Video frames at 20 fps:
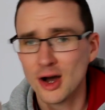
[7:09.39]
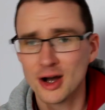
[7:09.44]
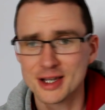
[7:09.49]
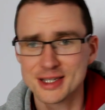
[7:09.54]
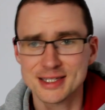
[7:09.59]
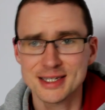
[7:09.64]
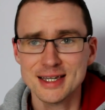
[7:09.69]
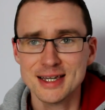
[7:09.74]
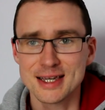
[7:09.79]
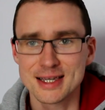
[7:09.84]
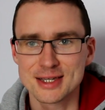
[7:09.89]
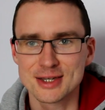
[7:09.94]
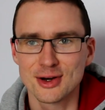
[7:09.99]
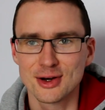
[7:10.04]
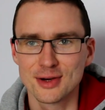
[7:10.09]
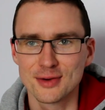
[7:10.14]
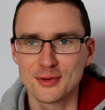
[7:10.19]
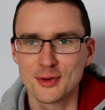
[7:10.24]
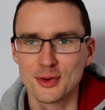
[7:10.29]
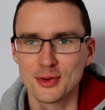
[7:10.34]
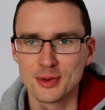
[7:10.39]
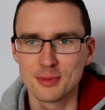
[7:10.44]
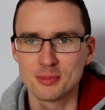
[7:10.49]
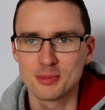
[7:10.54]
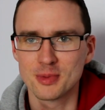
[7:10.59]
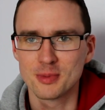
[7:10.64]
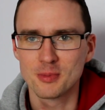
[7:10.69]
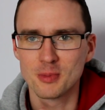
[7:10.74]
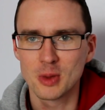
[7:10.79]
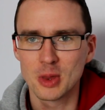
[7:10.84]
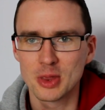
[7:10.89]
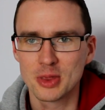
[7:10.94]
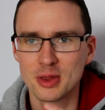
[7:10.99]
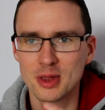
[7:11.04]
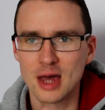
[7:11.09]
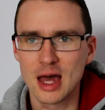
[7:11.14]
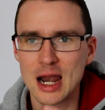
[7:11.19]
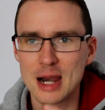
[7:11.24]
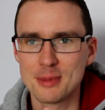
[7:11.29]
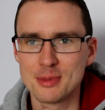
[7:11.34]
I say it's kind of got
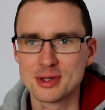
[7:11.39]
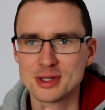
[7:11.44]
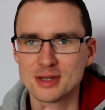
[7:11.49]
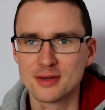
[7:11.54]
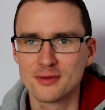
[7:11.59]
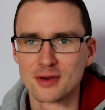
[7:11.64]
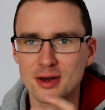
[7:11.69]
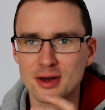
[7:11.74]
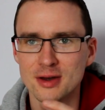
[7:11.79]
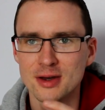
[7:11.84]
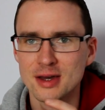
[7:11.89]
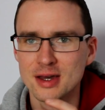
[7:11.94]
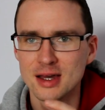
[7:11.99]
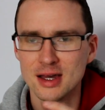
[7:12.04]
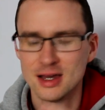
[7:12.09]
the elements of a